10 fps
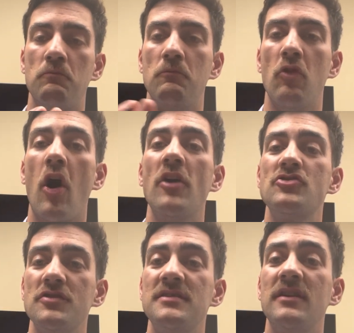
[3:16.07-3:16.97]

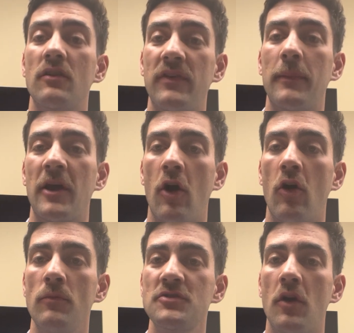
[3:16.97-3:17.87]
larger single-family
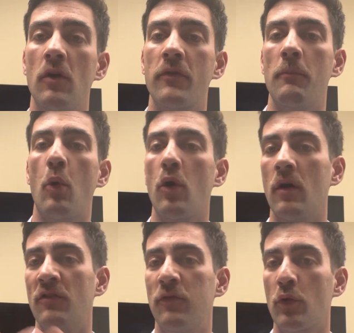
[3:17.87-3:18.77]
homes over
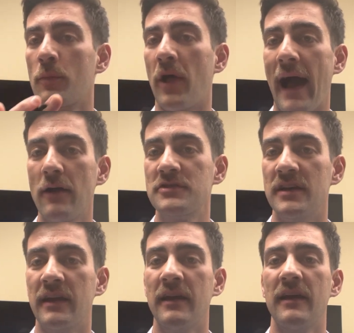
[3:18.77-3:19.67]
more affordable
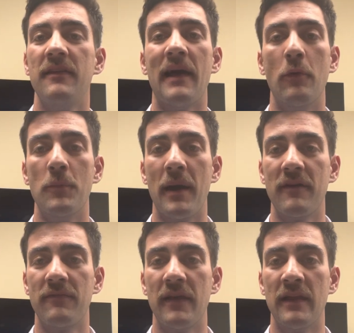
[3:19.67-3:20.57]
housing that would
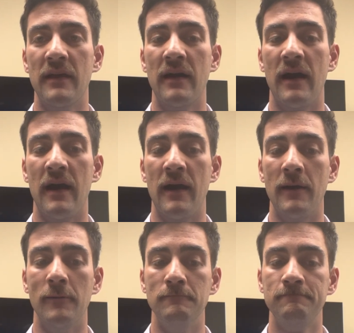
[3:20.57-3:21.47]
benefit
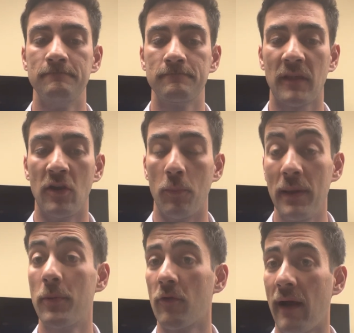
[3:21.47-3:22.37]

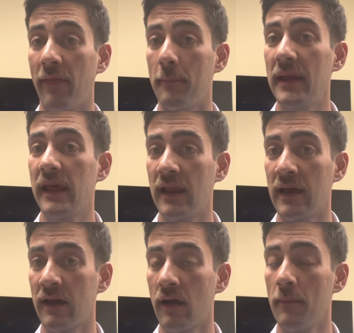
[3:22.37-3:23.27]
people around the median
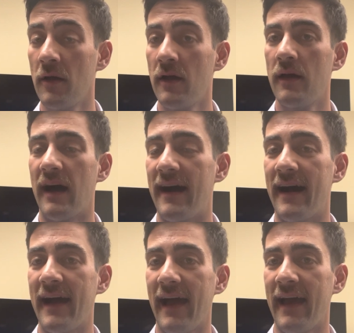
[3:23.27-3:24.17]
income,
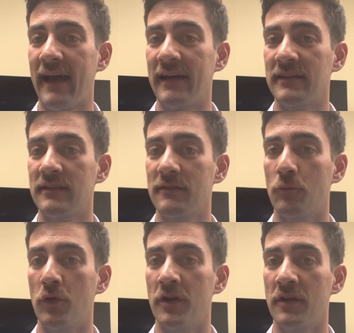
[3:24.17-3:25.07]
and
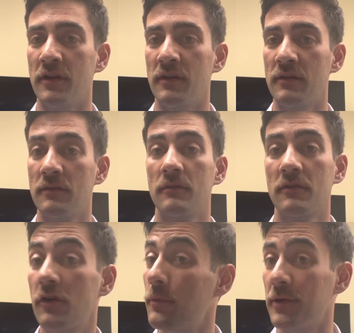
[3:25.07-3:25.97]

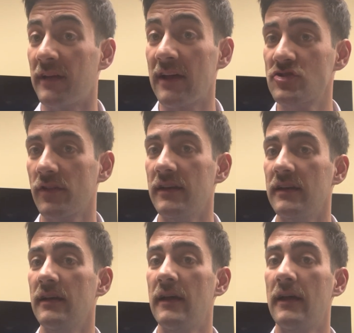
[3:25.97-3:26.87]
could
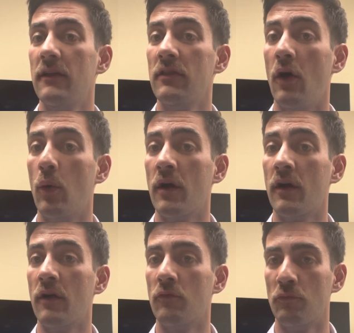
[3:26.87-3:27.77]
potentially
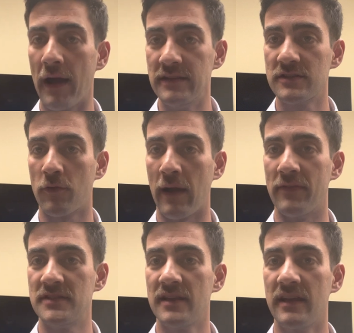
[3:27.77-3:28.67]
lower rents around
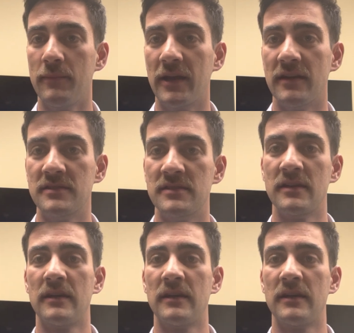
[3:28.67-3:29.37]
the city because